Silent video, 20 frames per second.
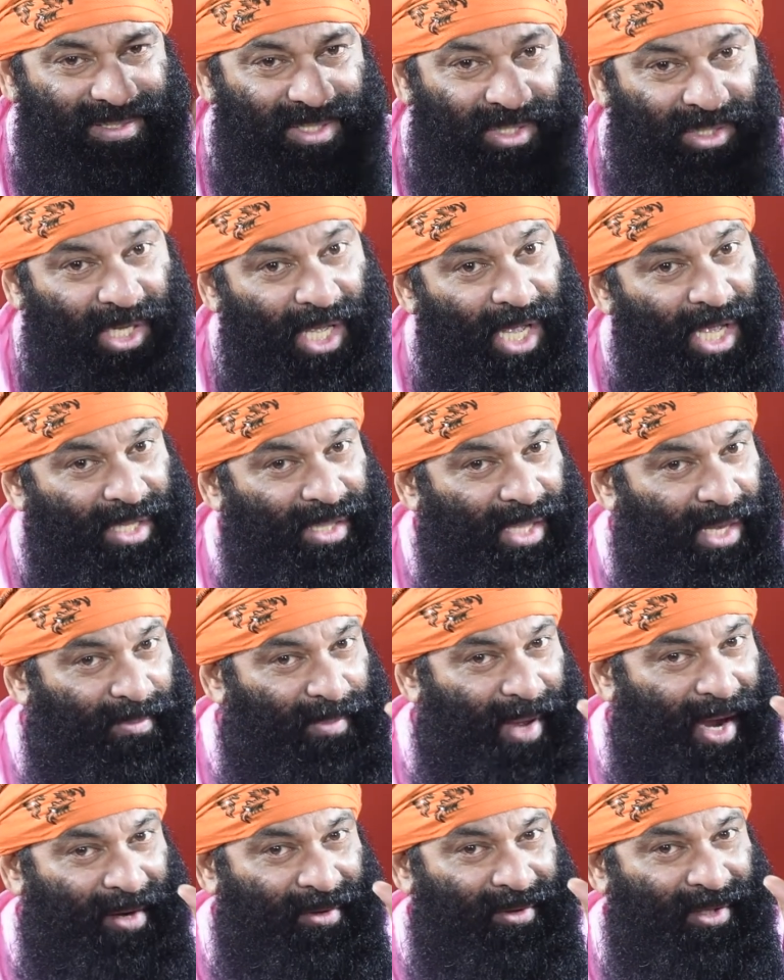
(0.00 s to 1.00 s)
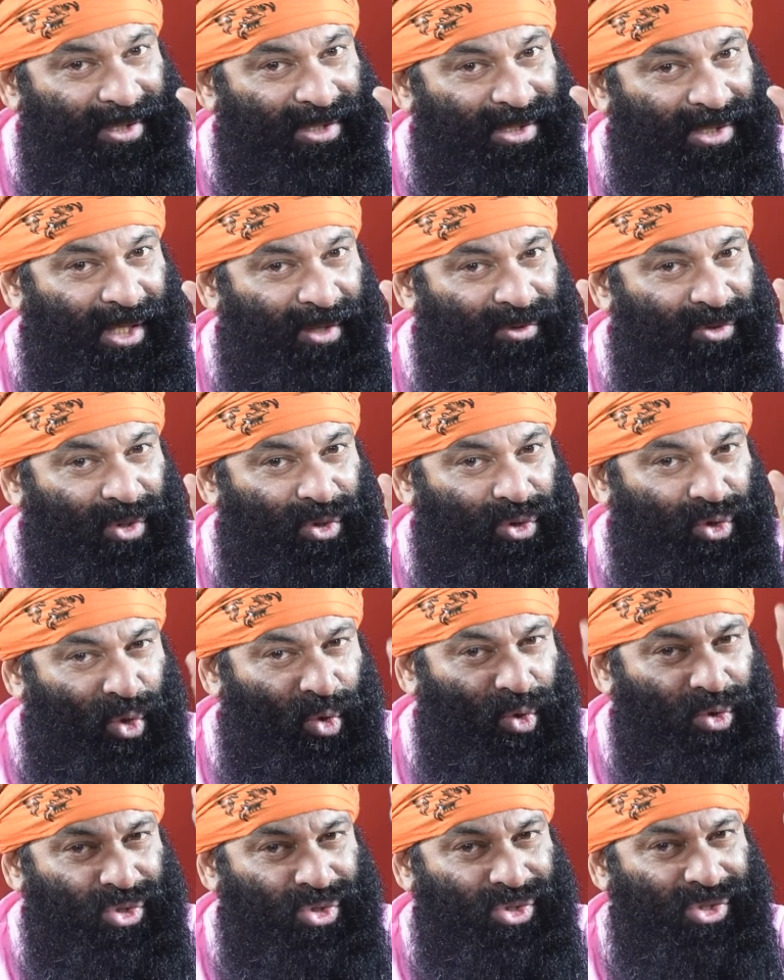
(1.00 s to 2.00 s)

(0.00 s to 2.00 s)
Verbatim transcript: the day that man discovered the tools